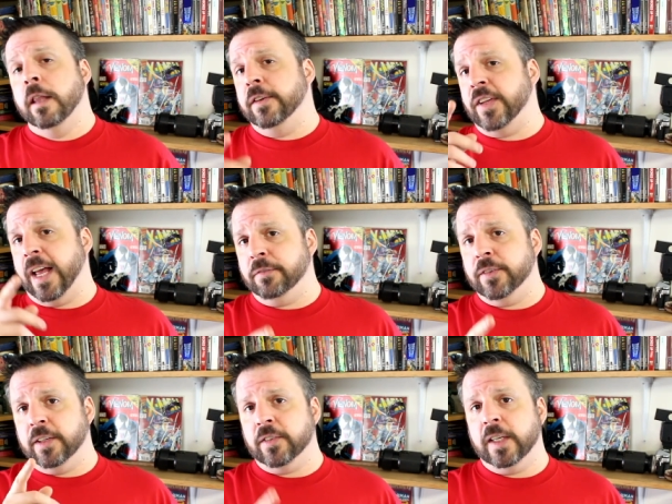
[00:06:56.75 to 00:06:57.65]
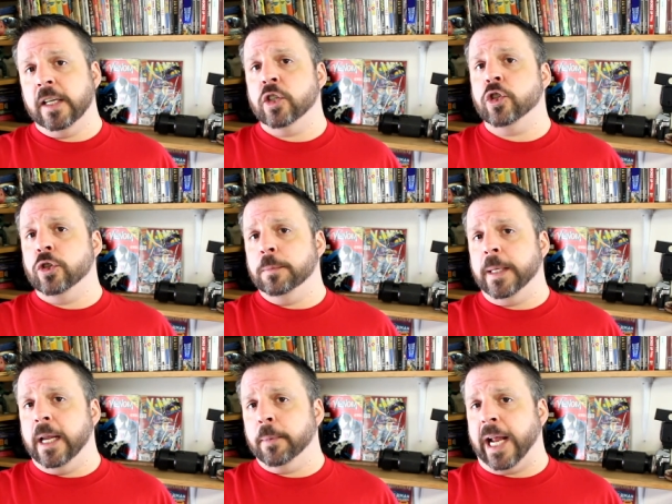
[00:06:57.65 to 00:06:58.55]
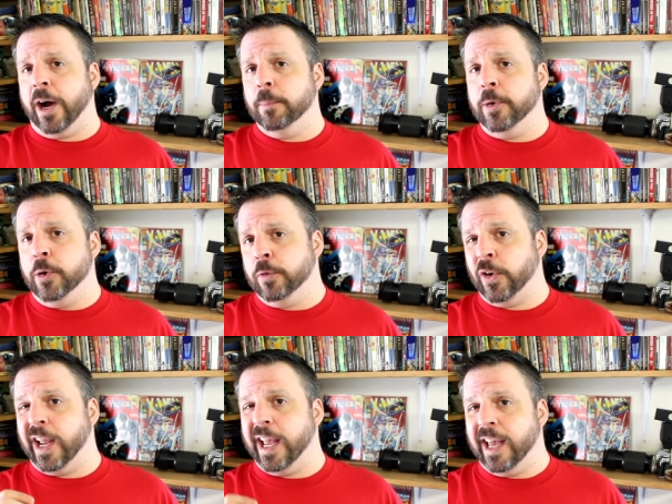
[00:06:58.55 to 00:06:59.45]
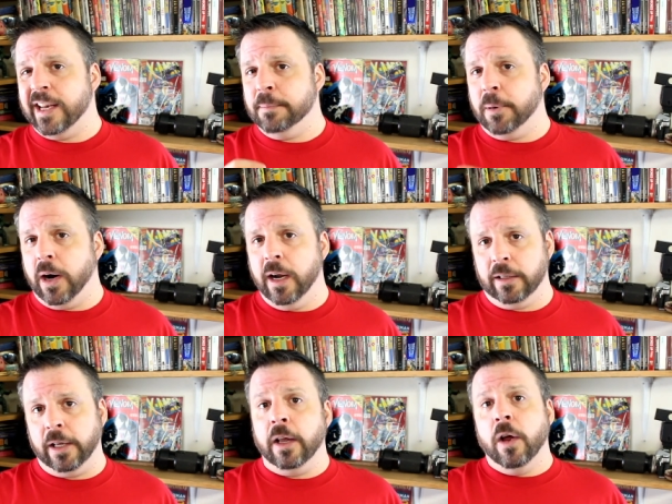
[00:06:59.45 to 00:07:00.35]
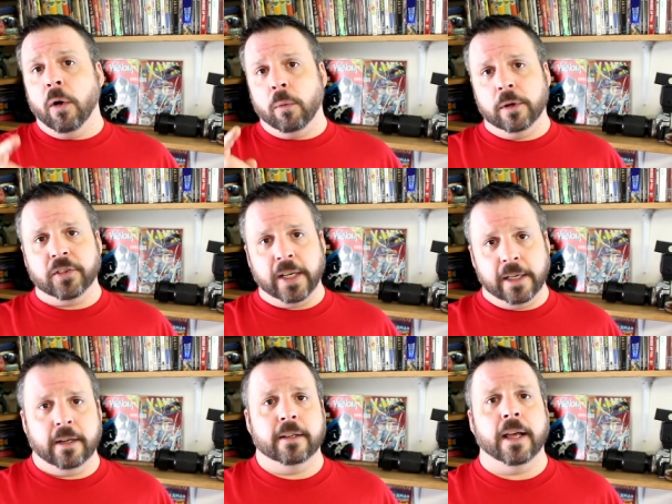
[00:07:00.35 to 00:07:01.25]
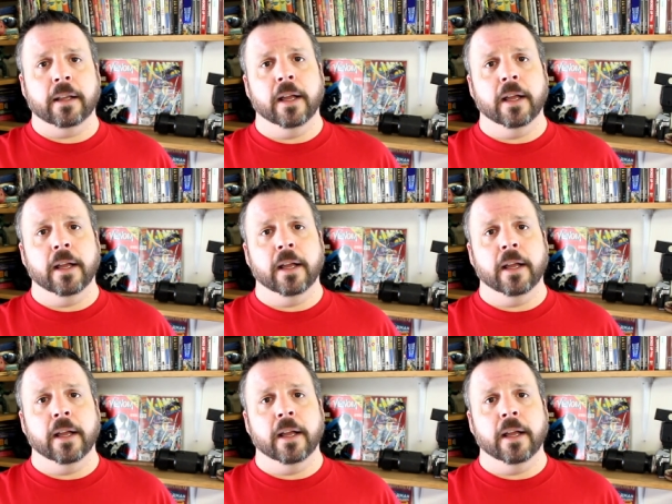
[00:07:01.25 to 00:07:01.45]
This F sixteen should be able to outmaneuver any pilot once they get it to that